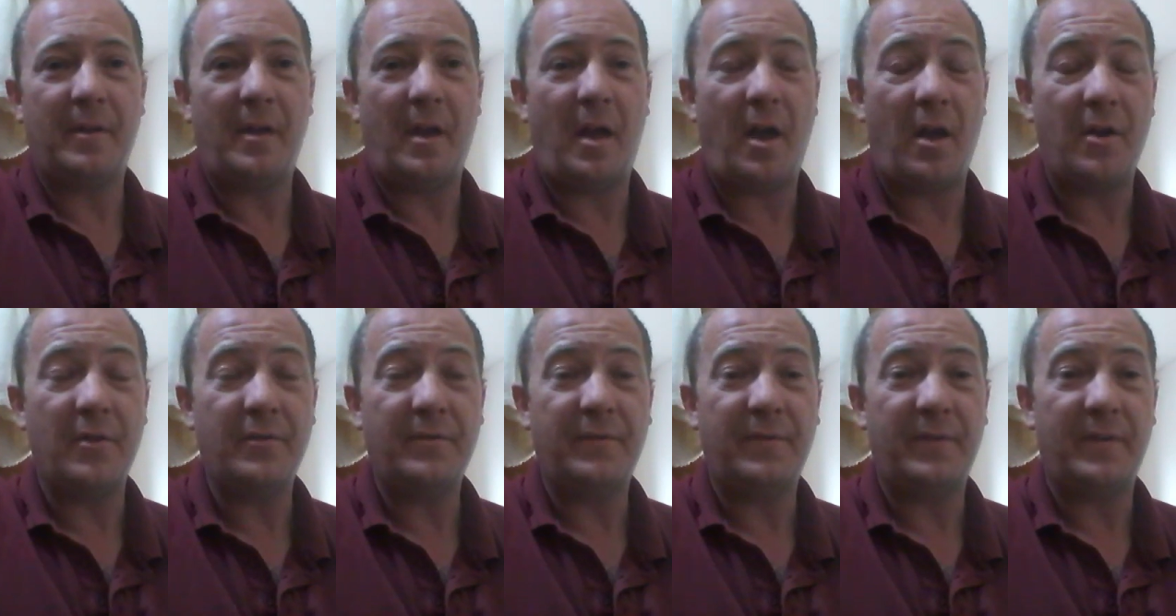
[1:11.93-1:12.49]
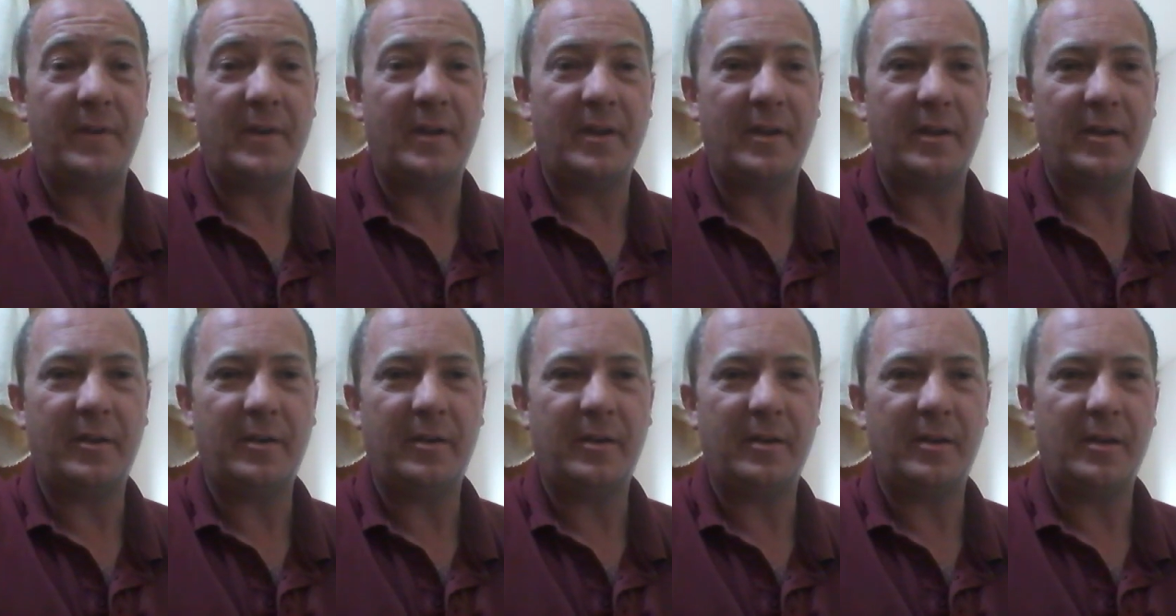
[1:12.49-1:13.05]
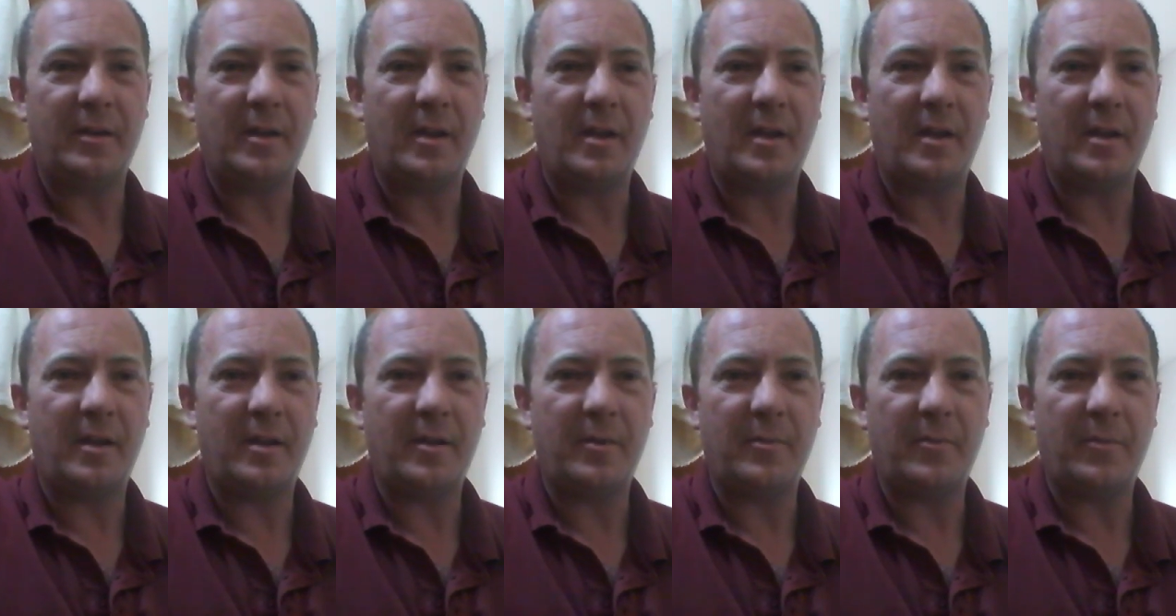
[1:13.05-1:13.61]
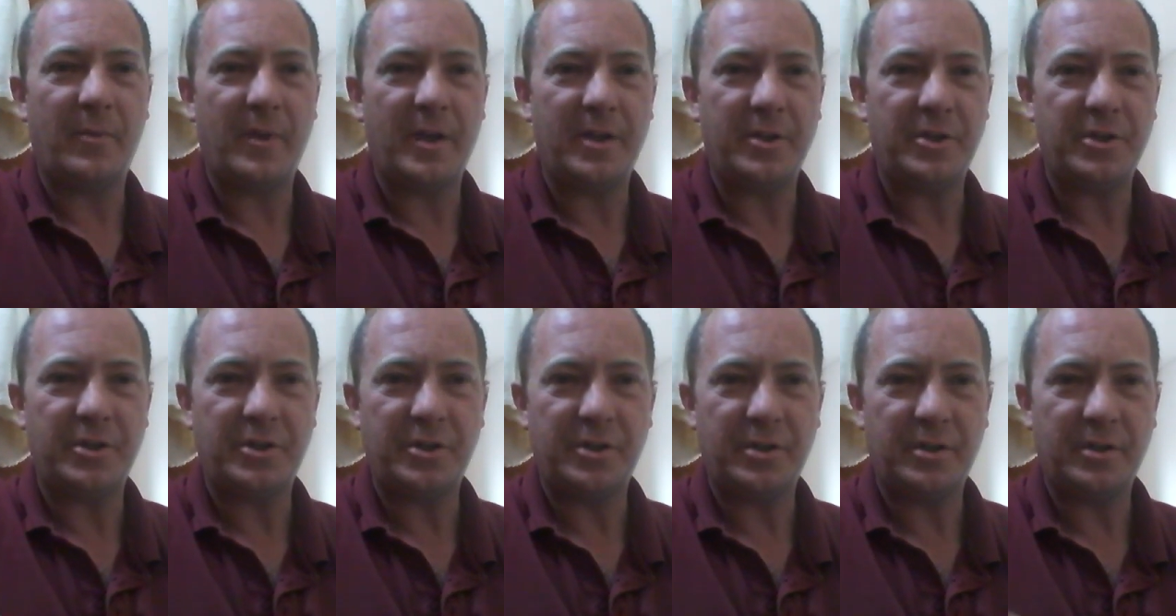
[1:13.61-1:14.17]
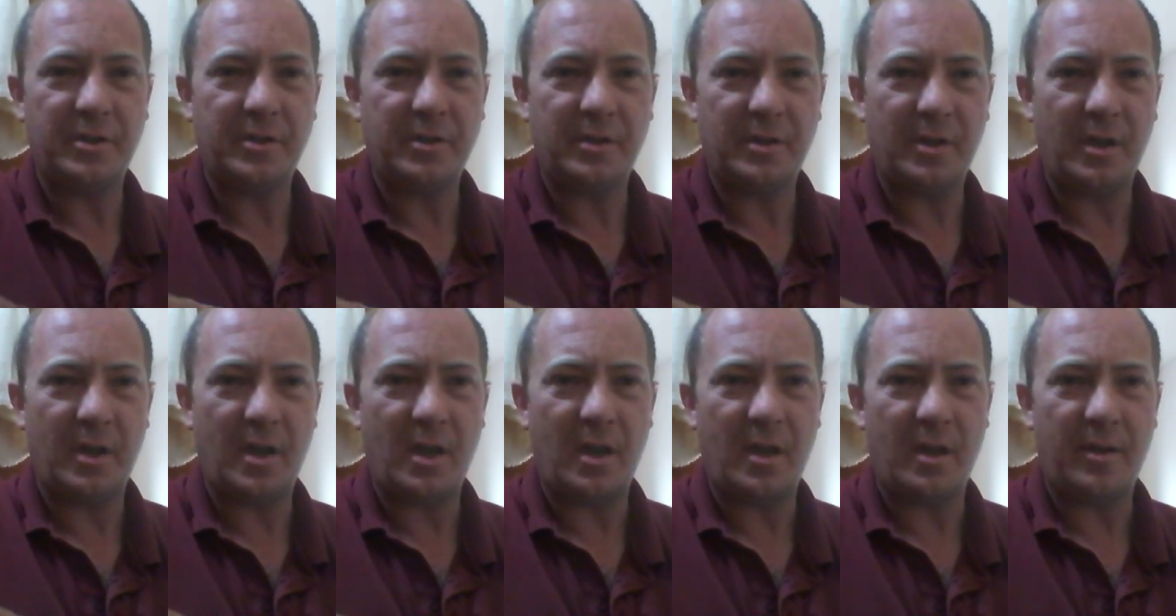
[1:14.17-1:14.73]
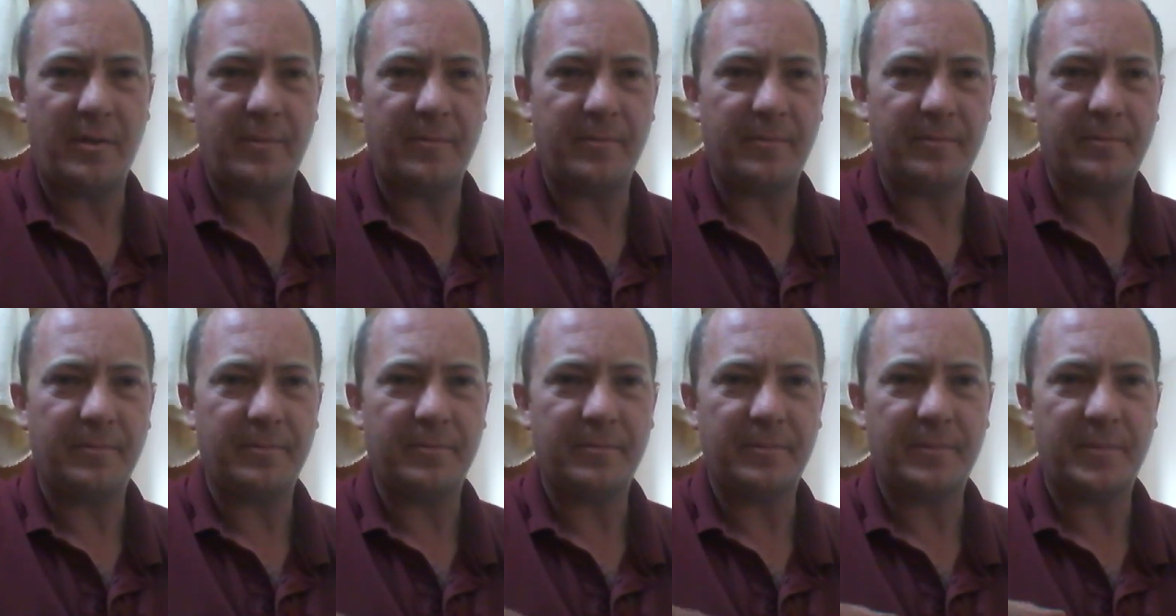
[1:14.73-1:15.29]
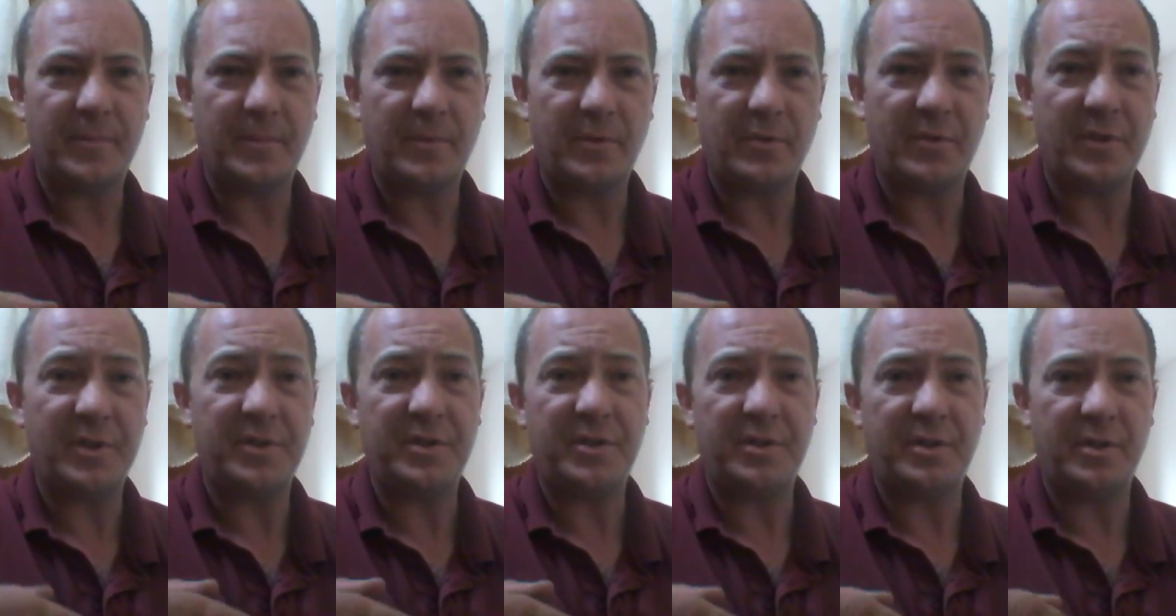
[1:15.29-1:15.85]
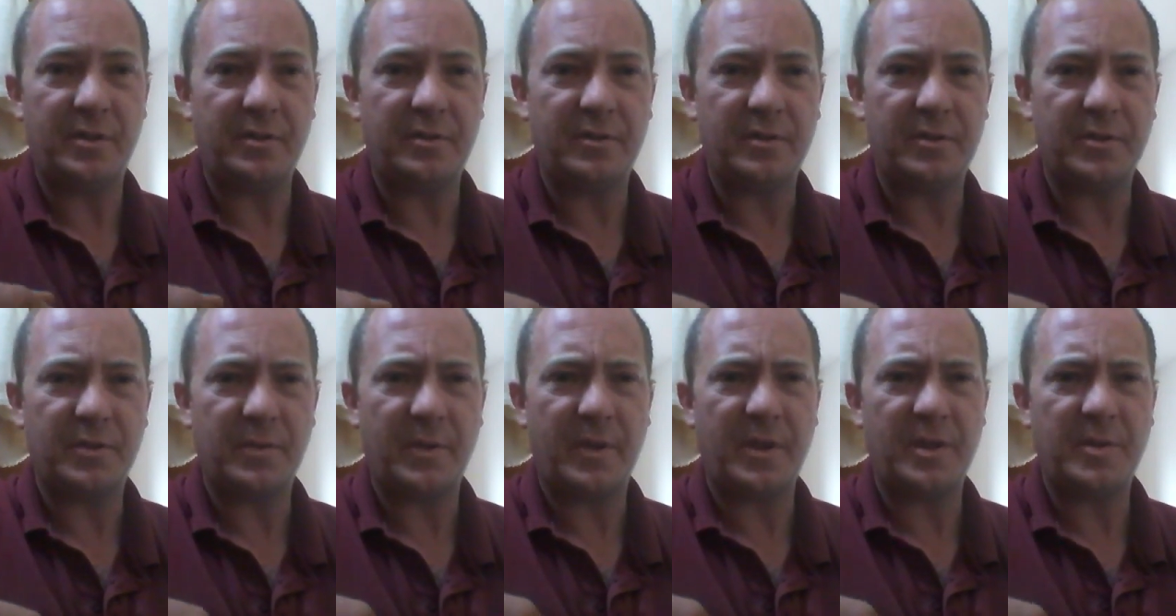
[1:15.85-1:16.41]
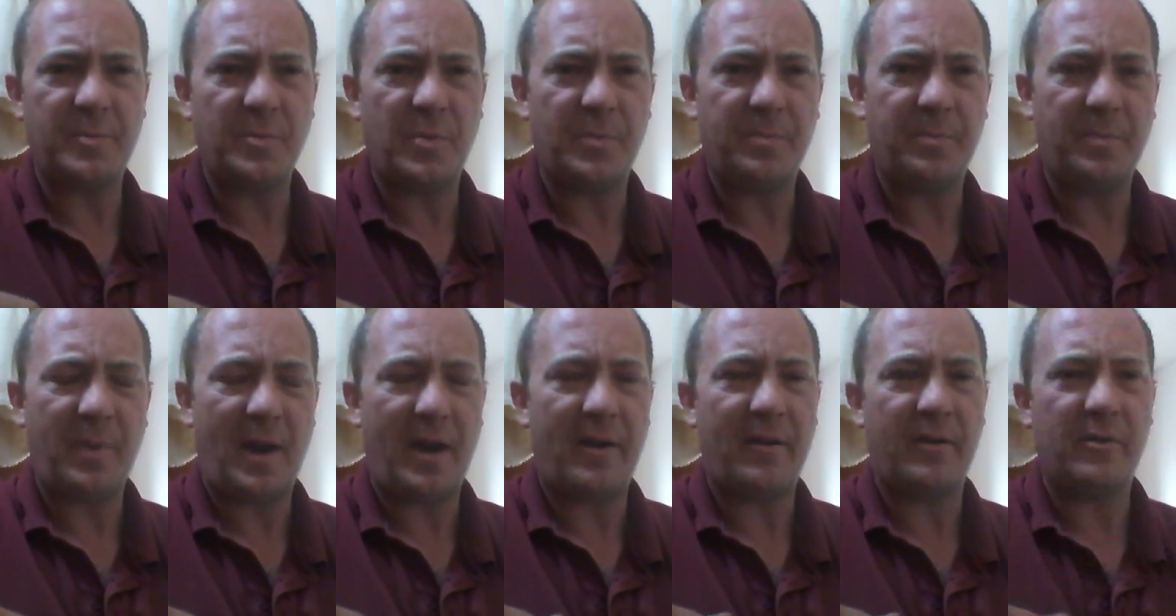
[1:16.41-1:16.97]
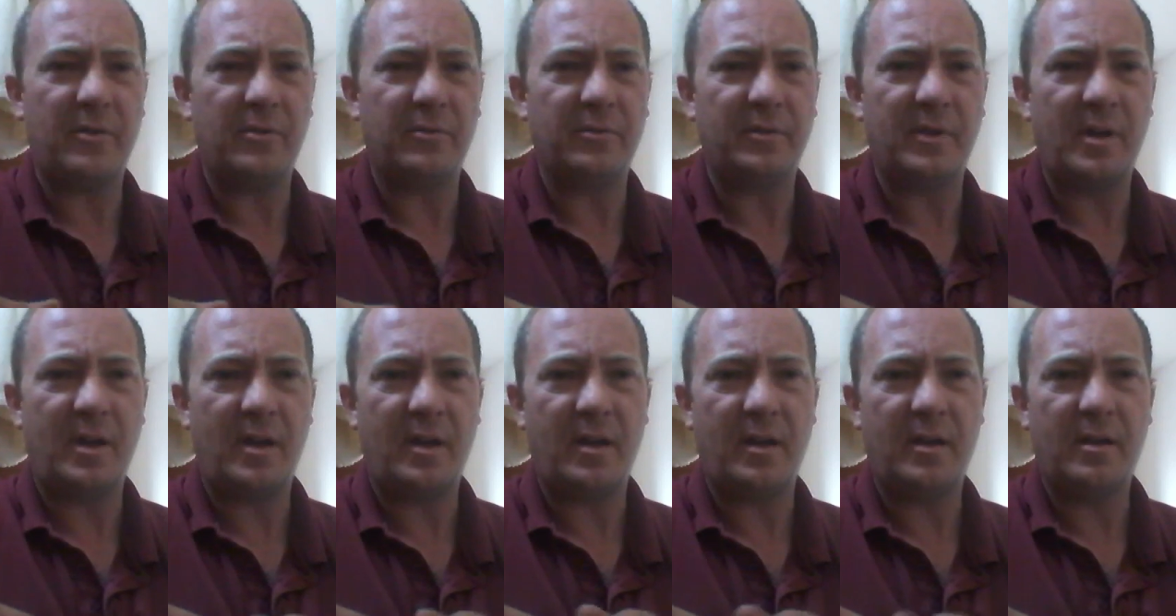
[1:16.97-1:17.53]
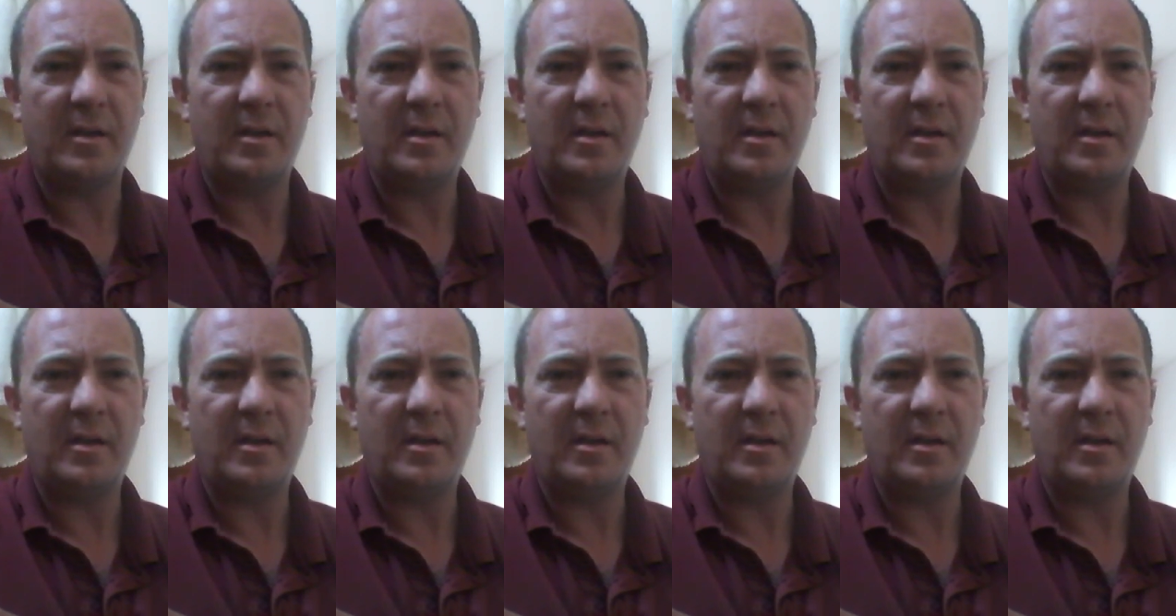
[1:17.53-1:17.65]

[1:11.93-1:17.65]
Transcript: hopefully uh, wish um, Christian, Swedish paracord nut,